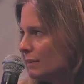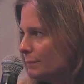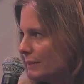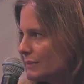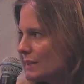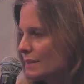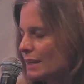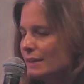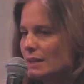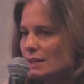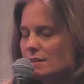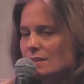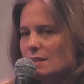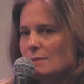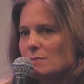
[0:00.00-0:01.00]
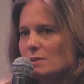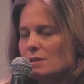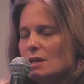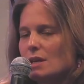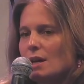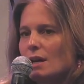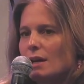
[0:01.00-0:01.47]
business analyst
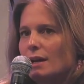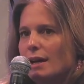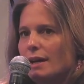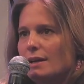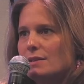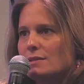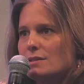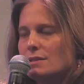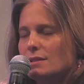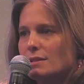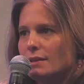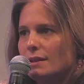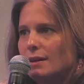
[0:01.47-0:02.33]
teams, and